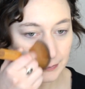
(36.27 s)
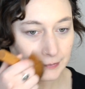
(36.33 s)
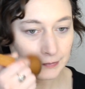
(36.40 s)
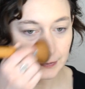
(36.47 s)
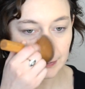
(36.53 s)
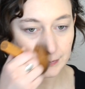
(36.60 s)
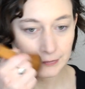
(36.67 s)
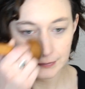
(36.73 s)

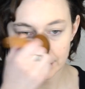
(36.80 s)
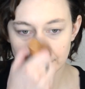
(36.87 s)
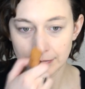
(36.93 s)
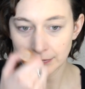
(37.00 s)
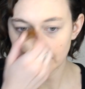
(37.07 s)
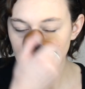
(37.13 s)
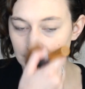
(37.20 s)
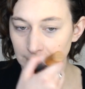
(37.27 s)
When applying
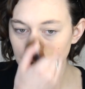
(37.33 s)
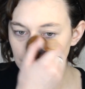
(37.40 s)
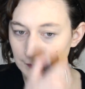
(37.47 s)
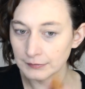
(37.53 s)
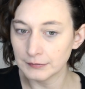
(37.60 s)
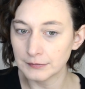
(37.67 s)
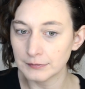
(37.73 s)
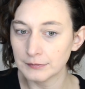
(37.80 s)
the powder
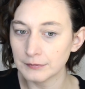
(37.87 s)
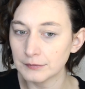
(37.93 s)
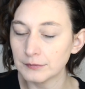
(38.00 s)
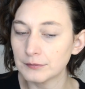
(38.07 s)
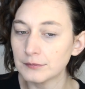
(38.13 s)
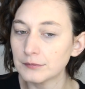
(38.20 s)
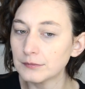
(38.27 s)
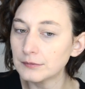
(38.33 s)
all
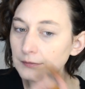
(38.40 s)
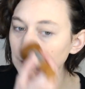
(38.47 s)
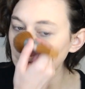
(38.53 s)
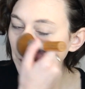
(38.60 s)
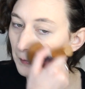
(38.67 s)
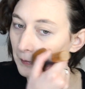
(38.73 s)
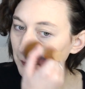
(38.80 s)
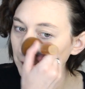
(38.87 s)
over,
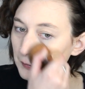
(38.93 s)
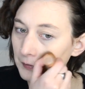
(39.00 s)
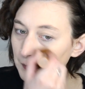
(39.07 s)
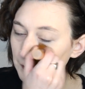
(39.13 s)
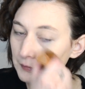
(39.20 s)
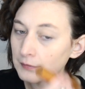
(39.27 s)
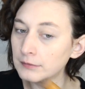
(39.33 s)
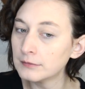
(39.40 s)
use the
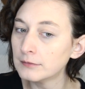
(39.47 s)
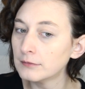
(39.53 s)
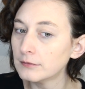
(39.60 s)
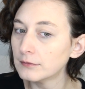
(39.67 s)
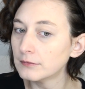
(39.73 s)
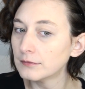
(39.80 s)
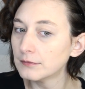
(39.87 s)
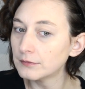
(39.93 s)
multi-use
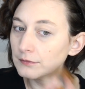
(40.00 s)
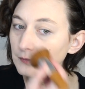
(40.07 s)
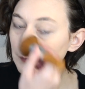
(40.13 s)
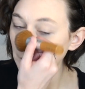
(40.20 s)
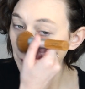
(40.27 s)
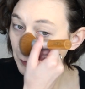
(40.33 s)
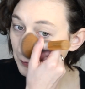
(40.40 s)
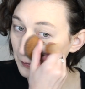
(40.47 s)
brush and build
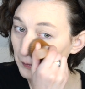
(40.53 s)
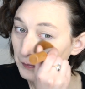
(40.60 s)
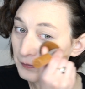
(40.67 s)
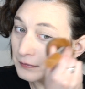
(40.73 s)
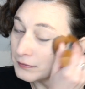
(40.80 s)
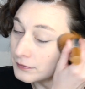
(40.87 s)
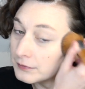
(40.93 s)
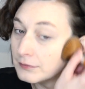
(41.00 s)
it up to your
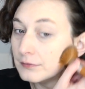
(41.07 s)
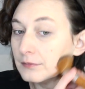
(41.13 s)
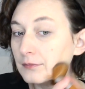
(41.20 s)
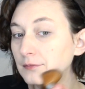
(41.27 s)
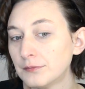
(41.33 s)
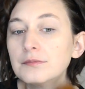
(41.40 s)
customized